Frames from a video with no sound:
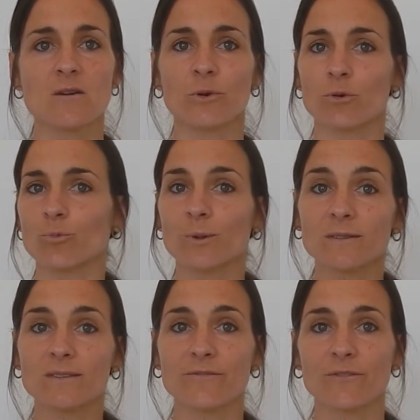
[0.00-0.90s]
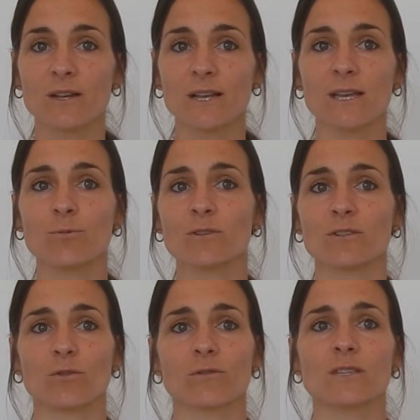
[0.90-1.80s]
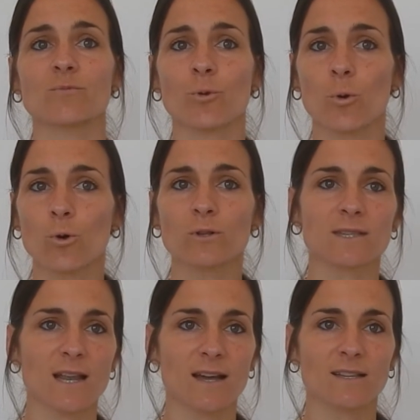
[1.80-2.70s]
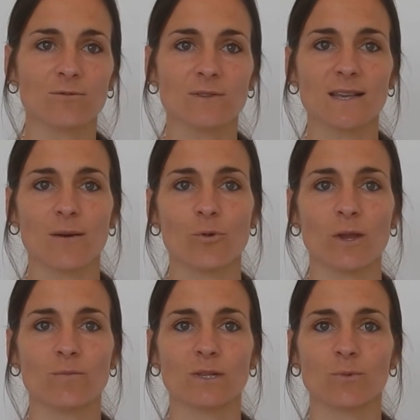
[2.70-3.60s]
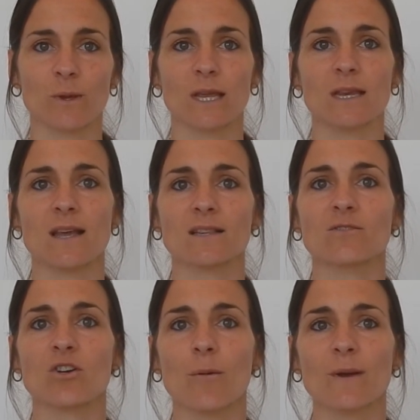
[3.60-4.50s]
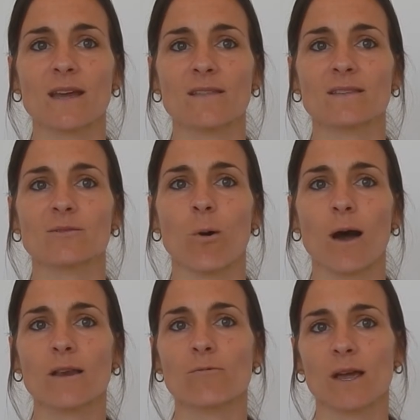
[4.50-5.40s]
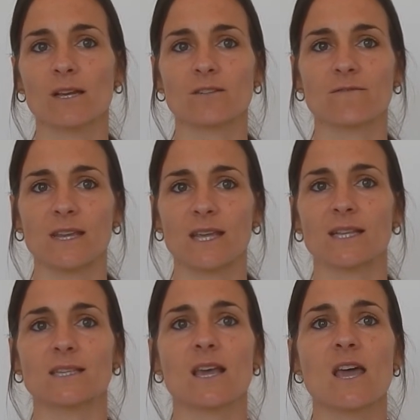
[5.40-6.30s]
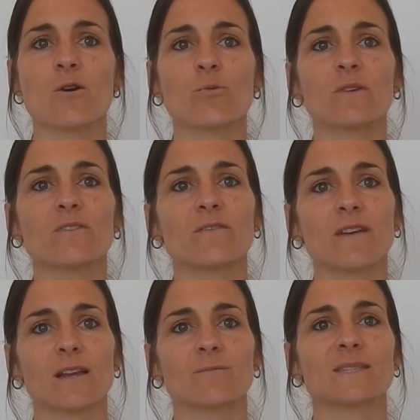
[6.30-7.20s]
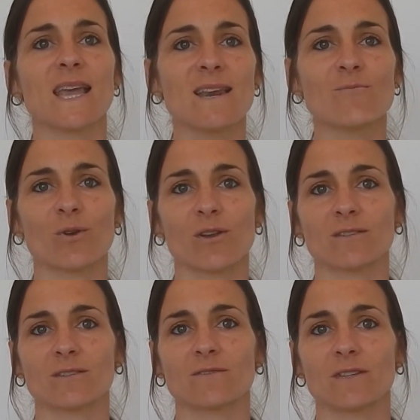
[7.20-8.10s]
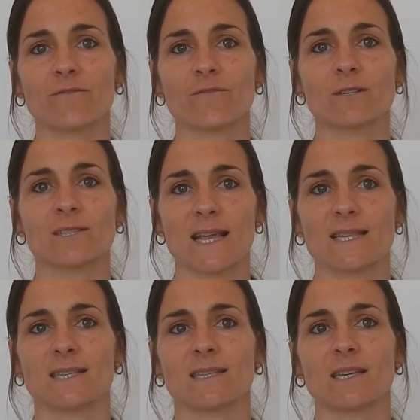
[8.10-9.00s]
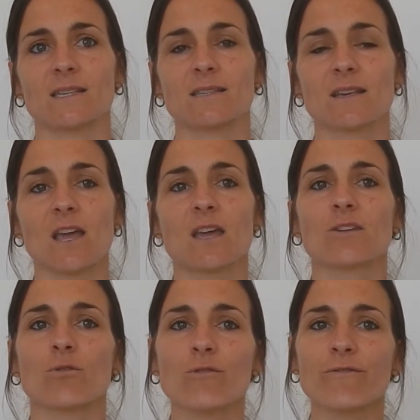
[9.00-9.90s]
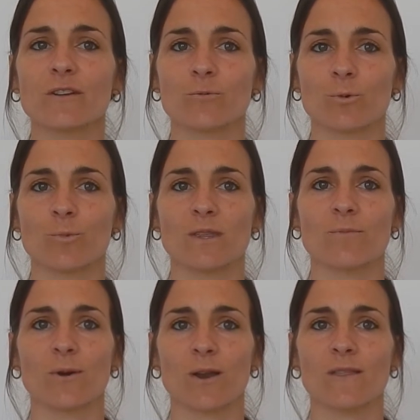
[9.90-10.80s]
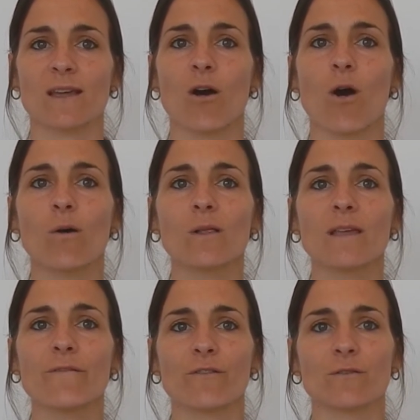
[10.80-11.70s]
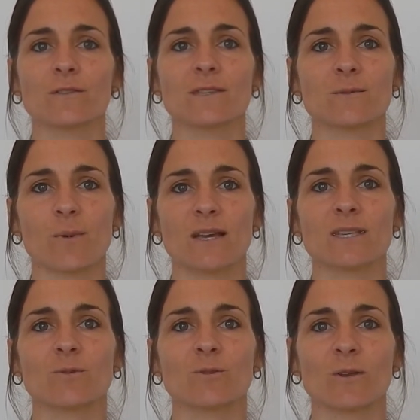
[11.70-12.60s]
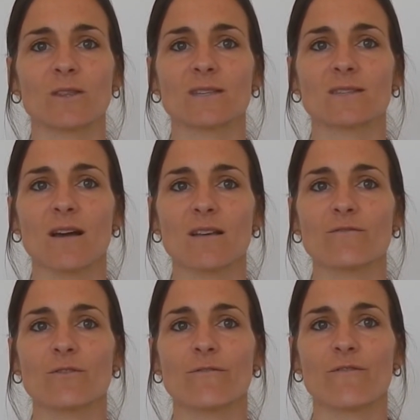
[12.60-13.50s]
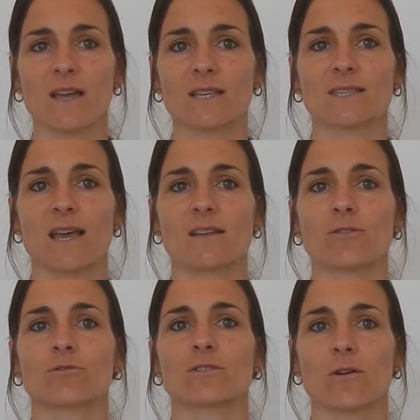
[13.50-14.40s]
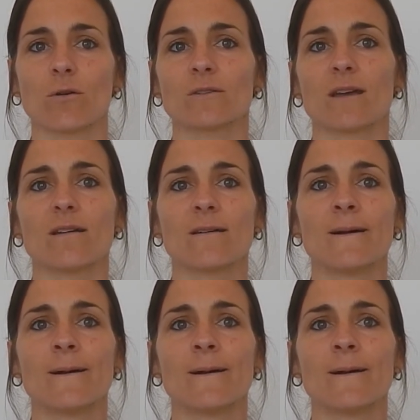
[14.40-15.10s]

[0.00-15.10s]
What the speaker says: We're all built differently, with shoulders broad, slight, or somewhere in between, and to accommodate this wide range of needs, we've developed 10 pillows of different densities. Your fit will be the pillow that wholly fills the space between the side of your face and your shoulder.